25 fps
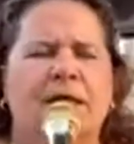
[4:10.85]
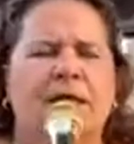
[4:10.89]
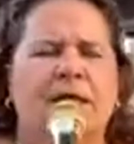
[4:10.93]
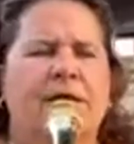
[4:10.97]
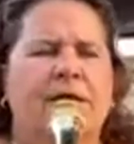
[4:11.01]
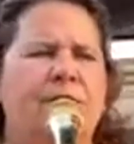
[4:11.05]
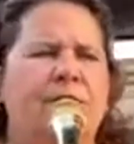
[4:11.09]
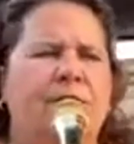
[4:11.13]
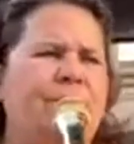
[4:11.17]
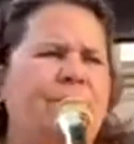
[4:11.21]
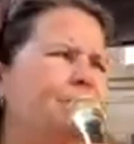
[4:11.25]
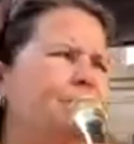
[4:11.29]

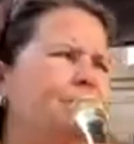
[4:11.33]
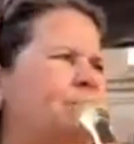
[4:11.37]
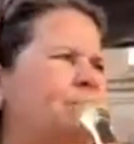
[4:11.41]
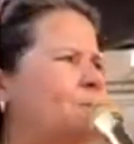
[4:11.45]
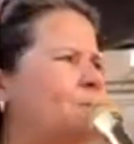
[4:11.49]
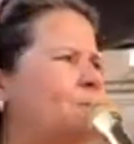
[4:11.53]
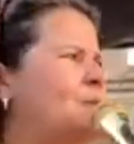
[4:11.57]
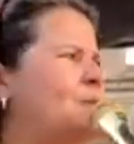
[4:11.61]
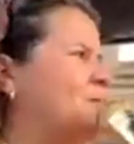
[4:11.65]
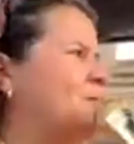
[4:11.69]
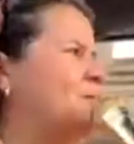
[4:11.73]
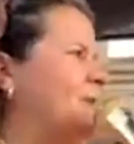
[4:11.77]
You know, it used to
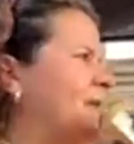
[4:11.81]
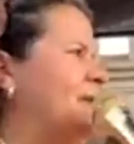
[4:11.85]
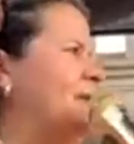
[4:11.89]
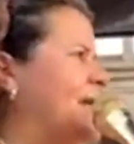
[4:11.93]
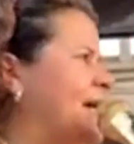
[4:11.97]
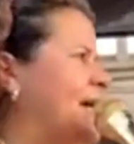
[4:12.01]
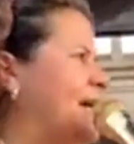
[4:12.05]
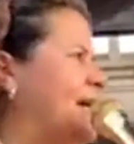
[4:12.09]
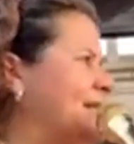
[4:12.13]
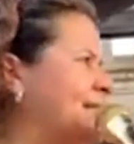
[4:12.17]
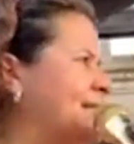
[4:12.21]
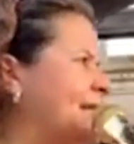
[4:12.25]
just be you
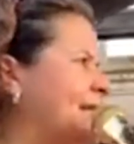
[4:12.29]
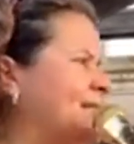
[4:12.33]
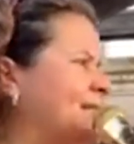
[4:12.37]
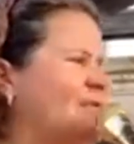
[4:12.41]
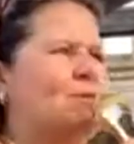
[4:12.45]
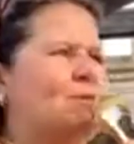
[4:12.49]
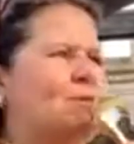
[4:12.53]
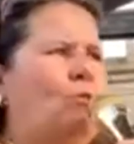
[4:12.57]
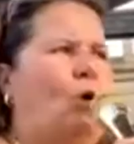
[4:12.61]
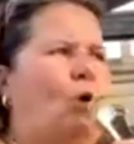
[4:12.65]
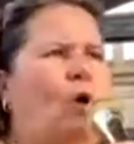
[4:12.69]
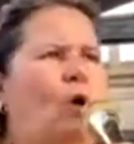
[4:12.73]
had size
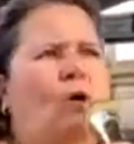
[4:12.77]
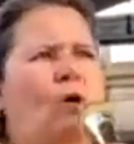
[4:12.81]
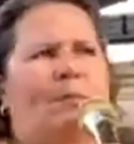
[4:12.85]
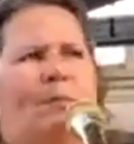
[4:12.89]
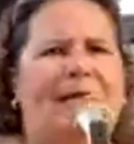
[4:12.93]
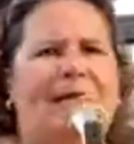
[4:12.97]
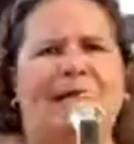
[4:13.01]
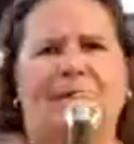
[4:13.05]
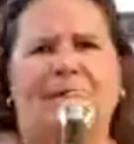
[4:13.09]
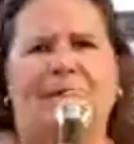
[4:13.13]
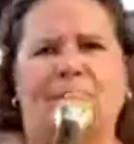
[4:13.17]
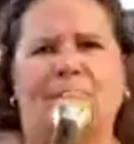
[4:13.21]
small,
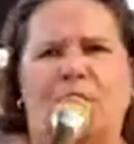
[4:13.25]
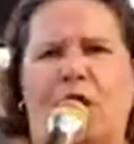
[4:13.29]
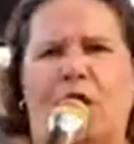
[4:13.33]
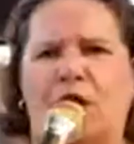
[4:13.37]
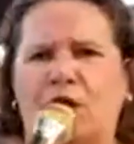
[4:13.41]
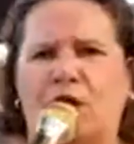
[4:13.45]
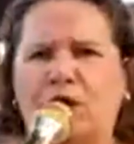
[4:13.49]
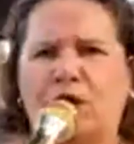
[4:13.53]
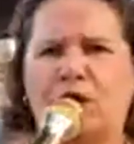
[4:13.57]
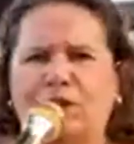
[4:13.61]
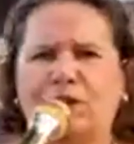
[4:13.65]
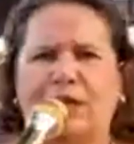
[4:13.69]
medium,
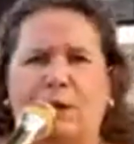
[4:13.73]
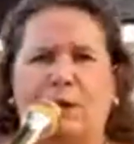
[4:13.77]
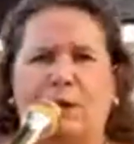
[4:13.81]
large, that